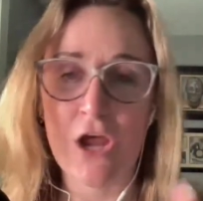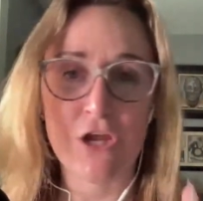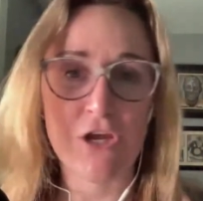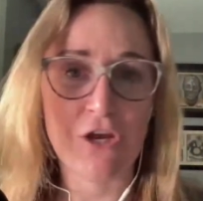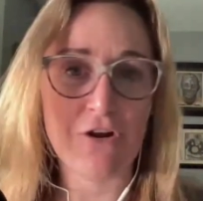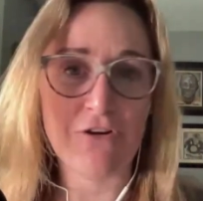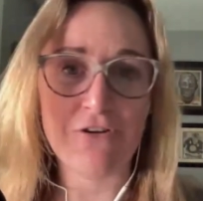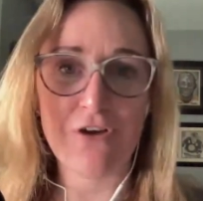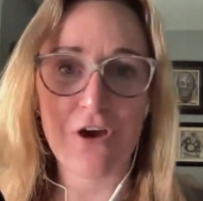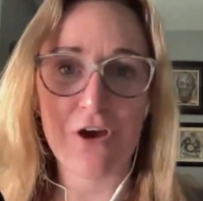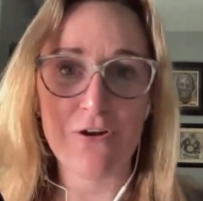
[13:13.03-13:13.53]

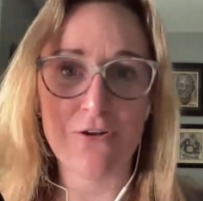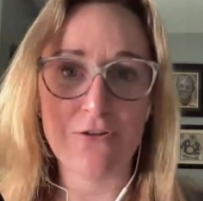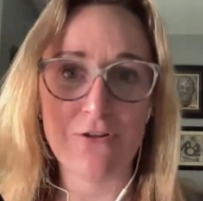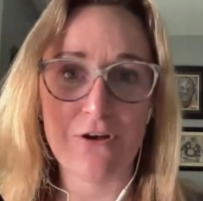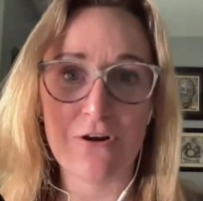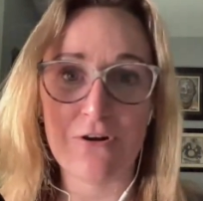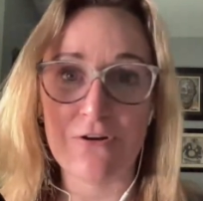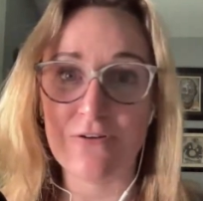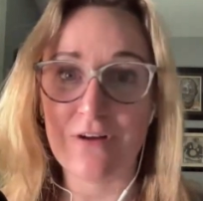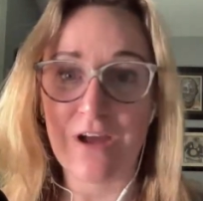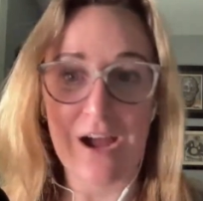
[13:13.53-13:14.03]
You're not
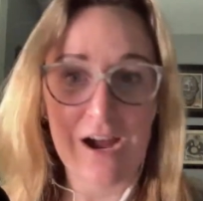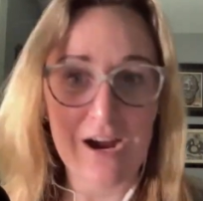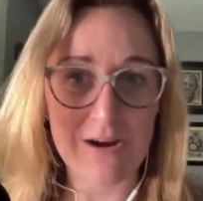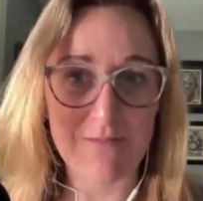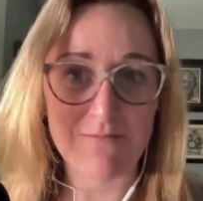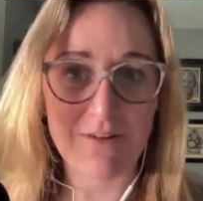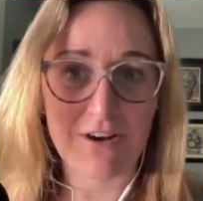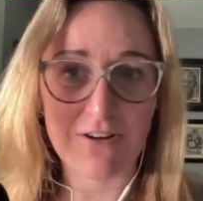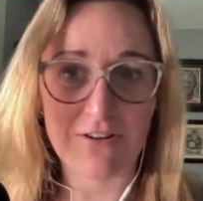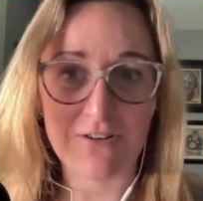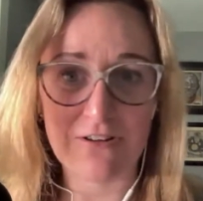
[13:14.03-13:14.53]
alone. I'm
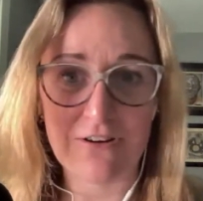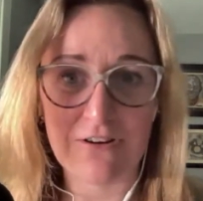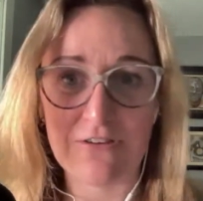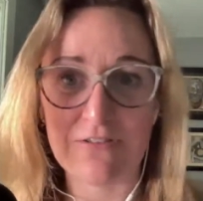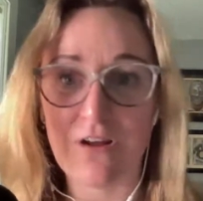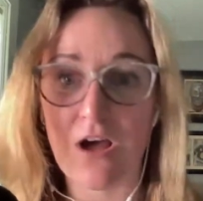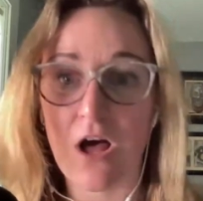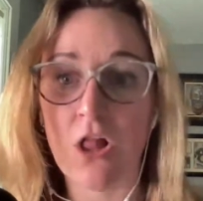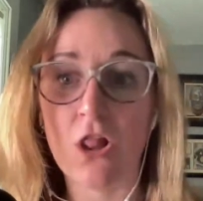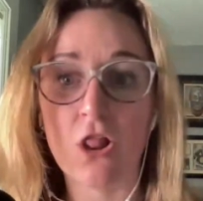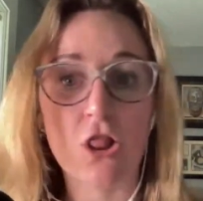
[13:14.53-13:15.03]
not
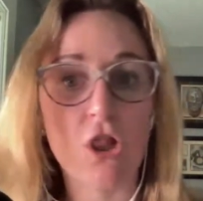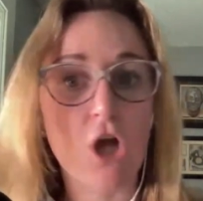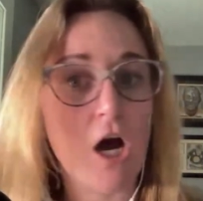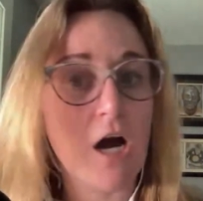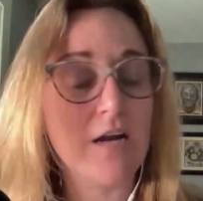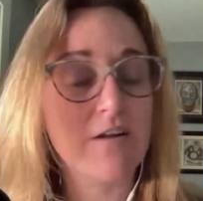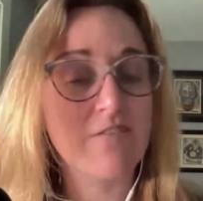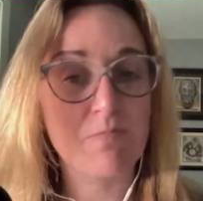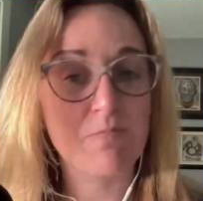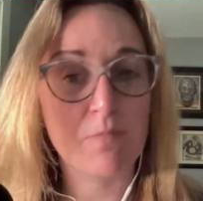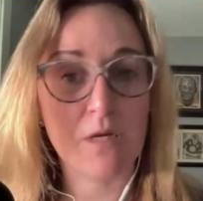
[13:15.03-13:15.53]
alone. A
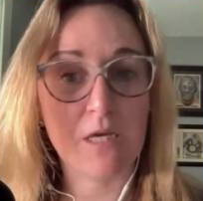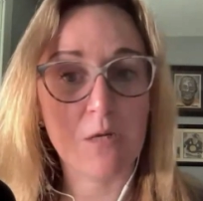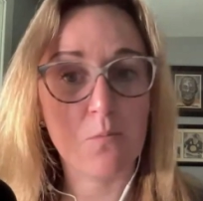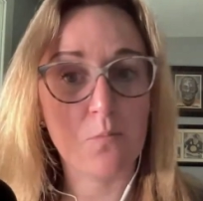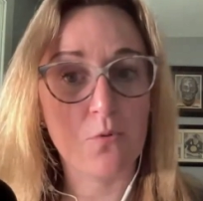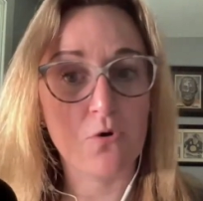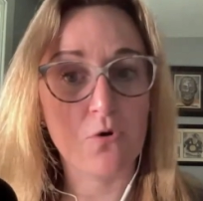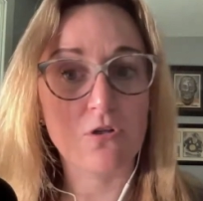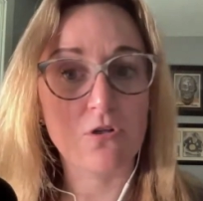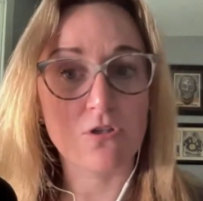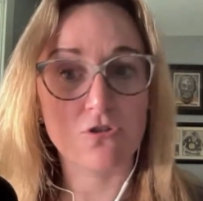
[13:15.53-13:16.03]
lot of
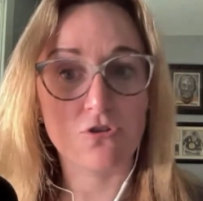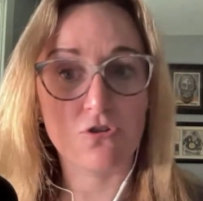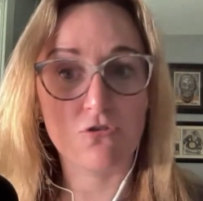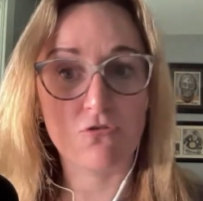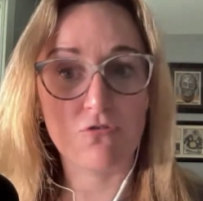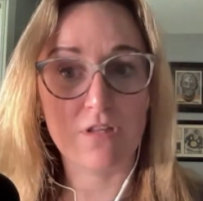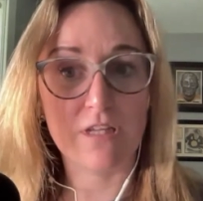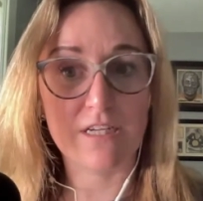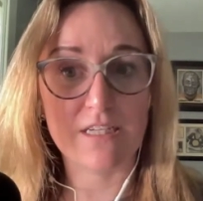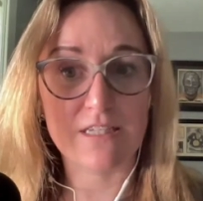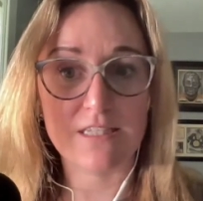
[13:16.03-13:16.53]
people
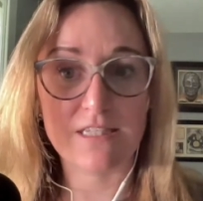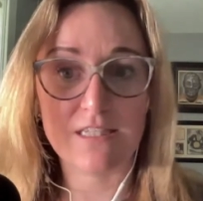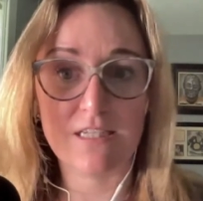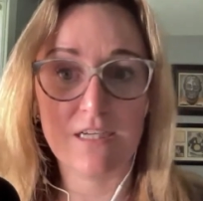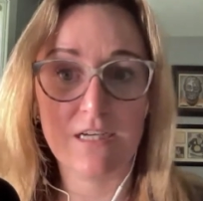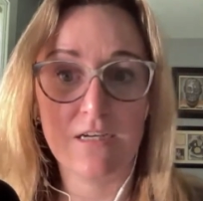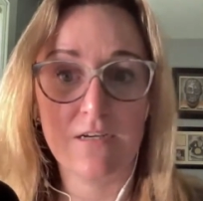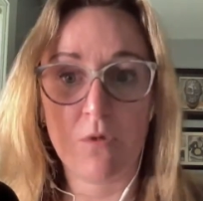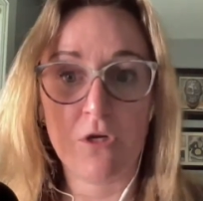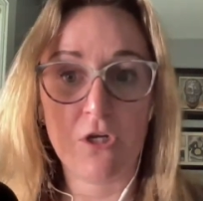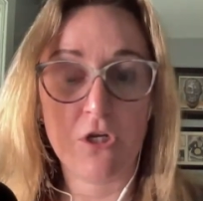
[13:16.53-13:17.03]
do this,
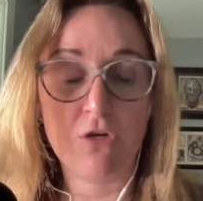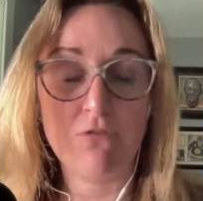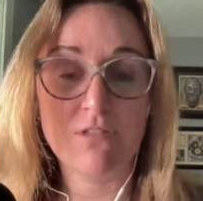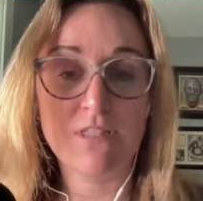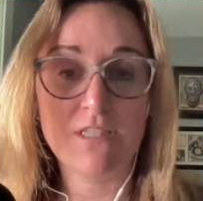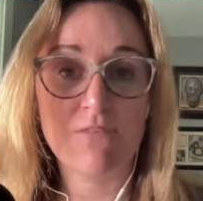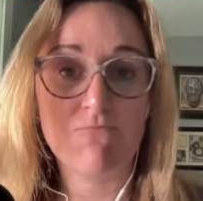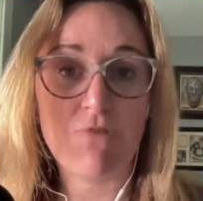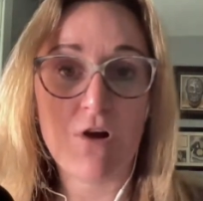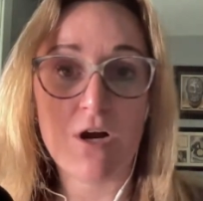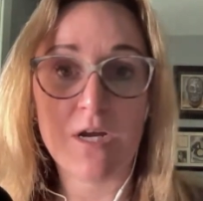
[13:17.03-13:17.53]
but
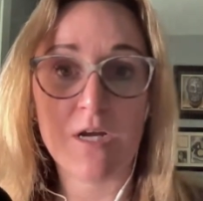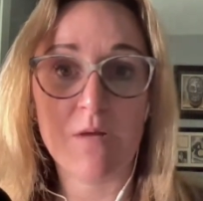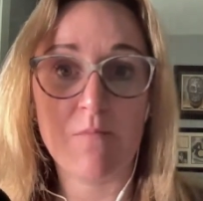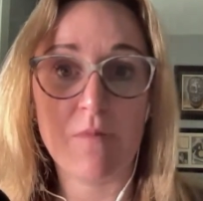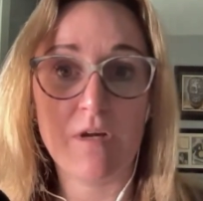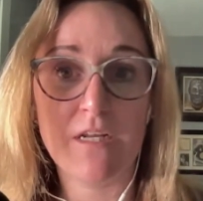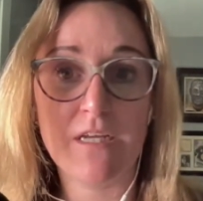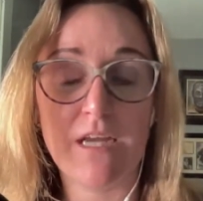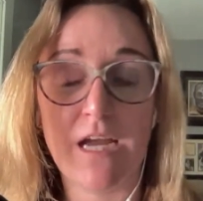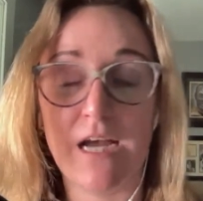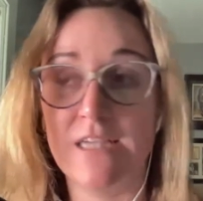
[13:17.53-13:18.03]
using Rocket
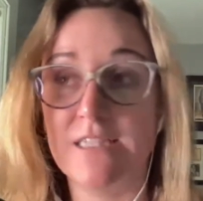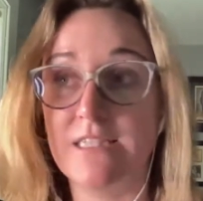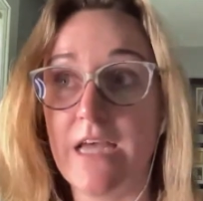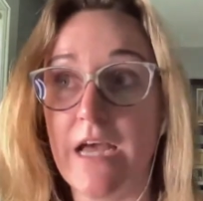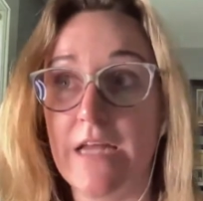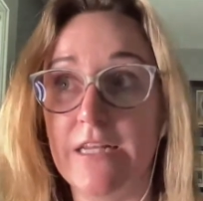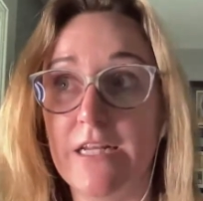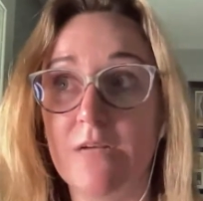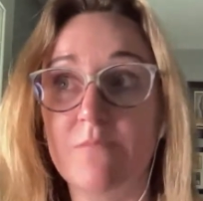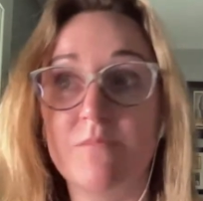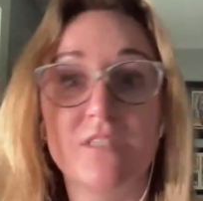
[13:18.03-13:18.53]
Money has
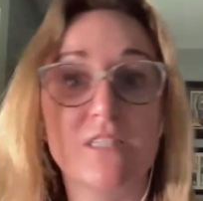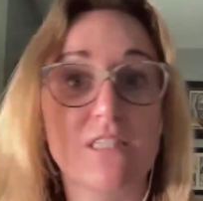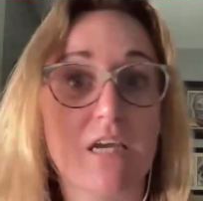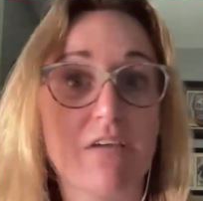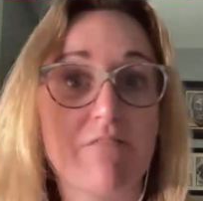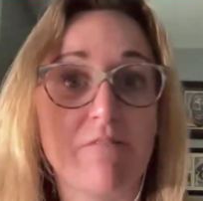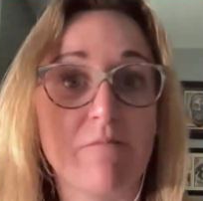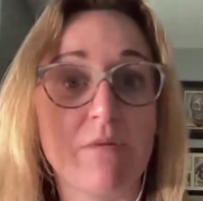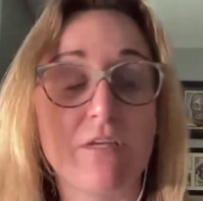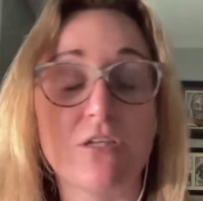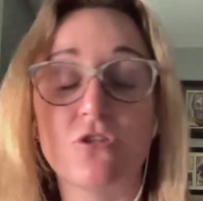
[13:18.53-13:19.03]
ended up
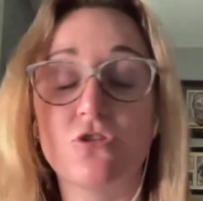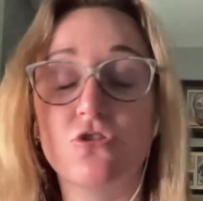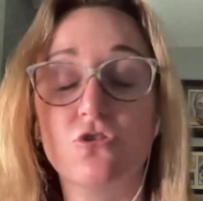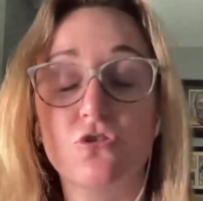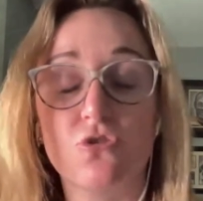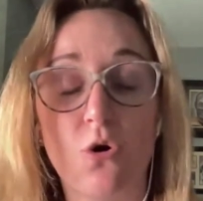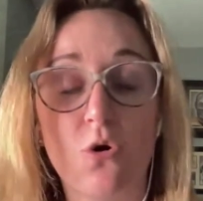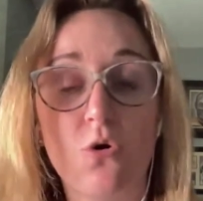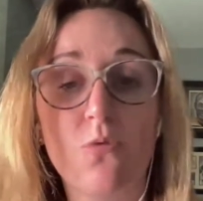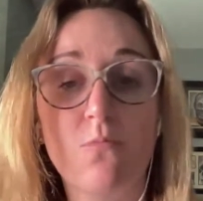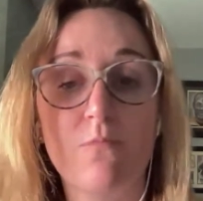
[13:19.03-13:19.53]
saving me
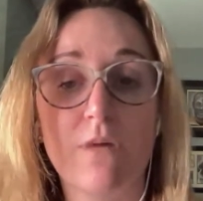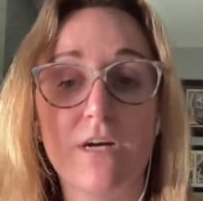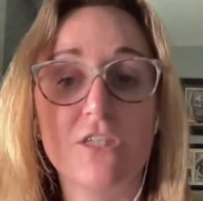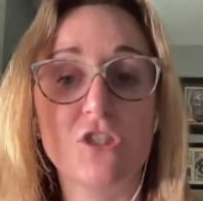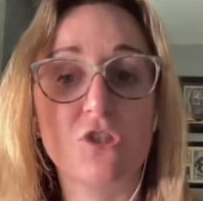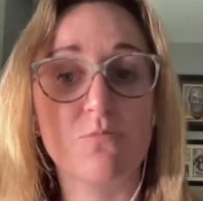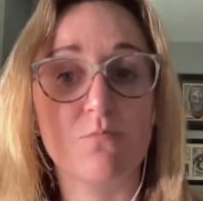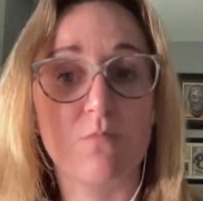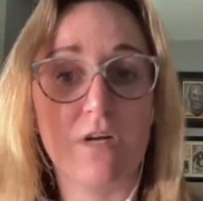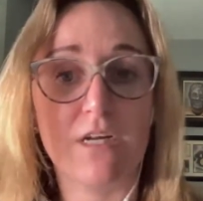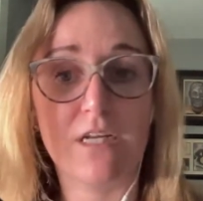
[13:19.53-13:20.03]
so
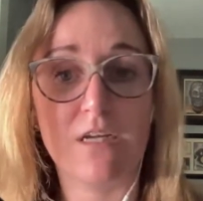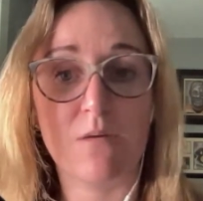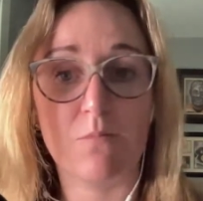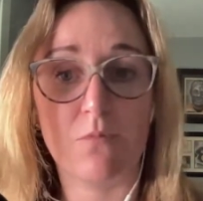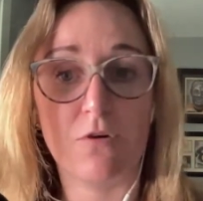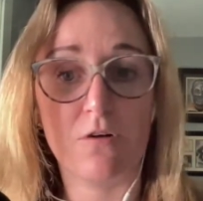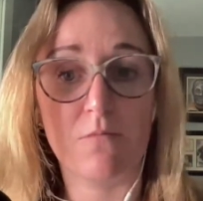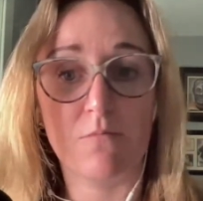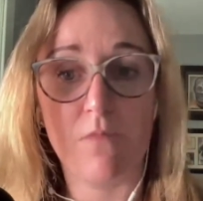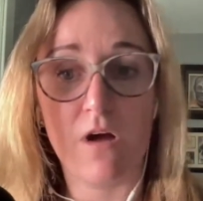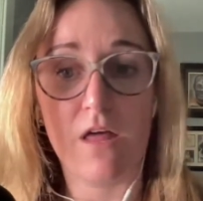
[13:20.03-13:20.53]
much money
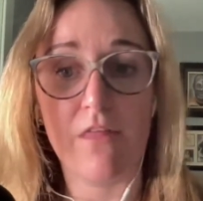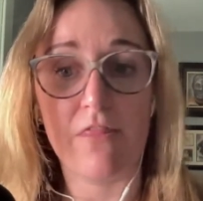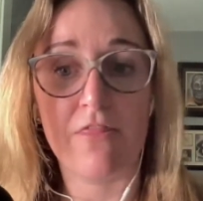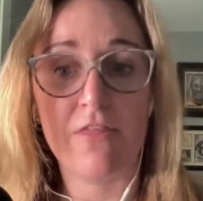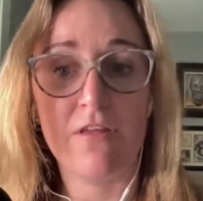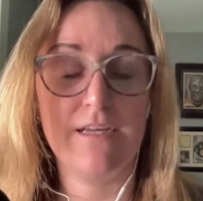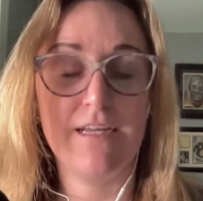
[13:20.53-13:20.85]
per month.